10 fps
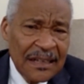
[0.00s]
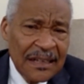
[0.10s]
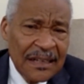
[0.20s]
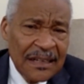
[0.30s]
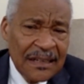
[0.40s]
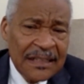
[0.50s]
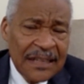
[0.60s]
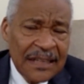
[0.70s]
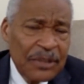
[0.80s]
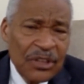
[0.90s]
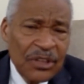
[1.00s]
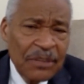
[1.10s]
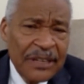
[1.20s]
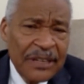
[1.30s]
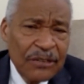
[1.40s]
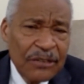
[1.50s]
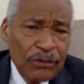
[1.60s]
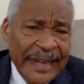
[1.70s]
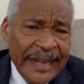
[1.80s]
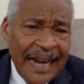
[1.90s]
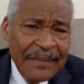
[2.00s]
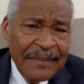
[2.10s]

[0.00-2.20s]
There's got to be something great happening.